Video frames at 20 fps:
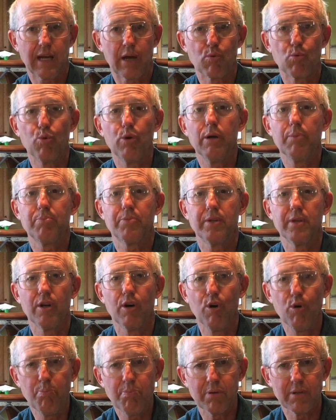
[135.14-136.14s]
because I ripped it
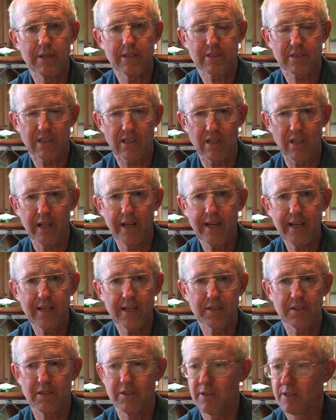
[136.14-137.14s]
open. There's clay
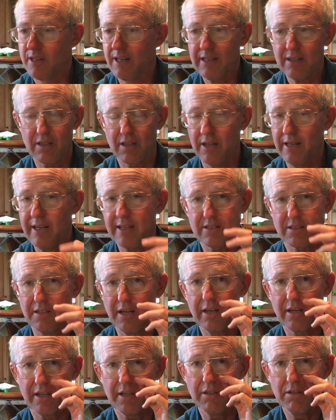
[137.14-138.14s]
under there. That clay has
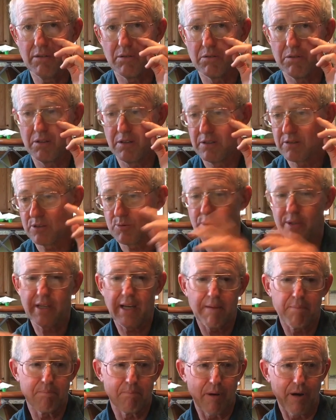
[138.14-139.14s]
not healed. So we
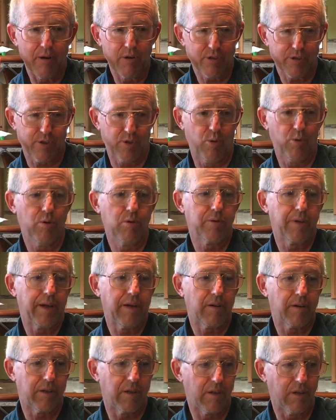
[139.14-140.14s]
got bare soil
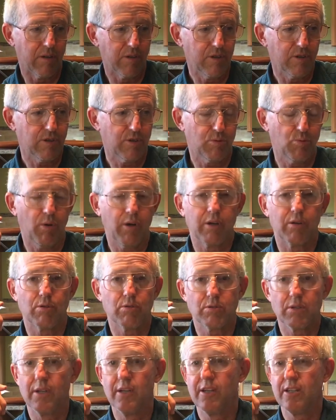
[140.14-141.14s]
now on all these
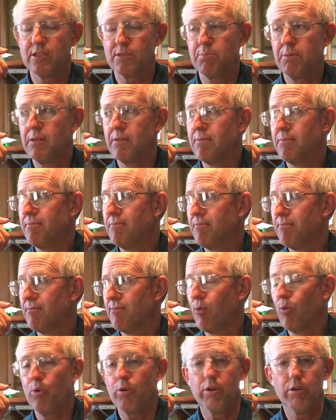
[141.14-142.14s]
swales. It's been
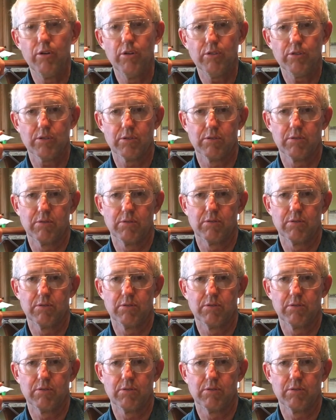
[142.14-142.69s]
4 years.